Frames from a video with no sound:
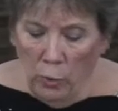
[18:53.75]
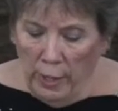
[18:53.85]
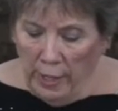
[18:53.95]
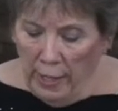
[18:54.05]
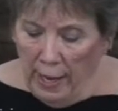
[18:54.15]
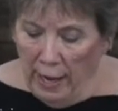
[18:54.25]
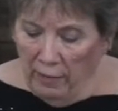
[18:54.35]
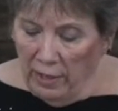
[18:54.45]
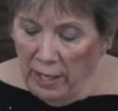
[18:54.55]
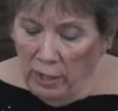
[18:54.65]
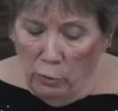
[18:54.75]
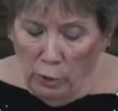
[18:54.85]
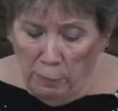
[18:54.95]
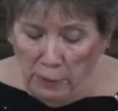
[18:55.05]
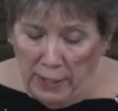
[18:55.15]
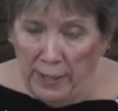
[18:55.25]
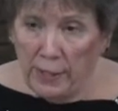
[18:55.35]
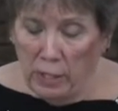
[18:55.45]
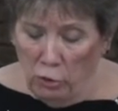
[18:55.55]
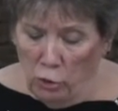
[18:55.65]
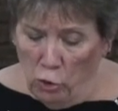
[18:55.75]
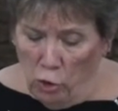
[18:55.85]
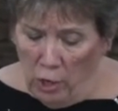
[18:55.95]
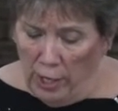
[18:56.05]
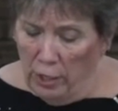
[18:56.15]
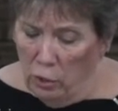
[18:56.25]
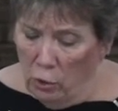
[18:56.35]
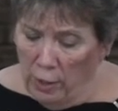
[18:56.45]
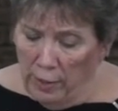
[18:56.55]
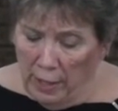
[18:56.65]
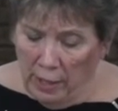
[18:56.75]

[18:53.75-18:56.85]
We can have an inward peace and joy knowing